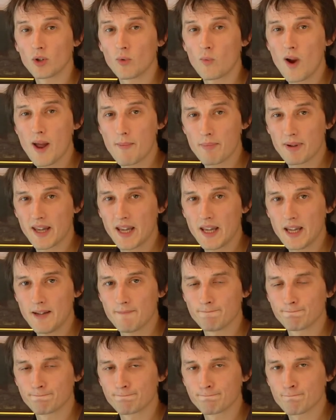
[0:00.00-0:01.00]
WEP key,
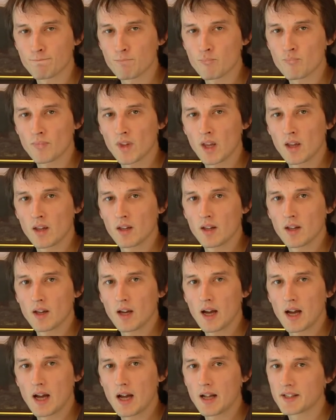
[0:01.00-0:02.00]

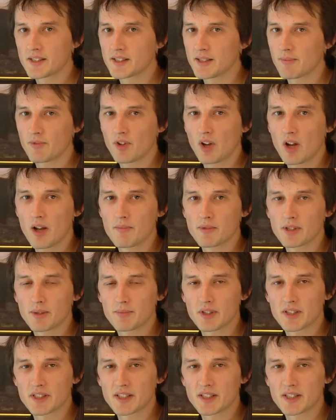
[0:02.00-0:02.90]
sometimes up to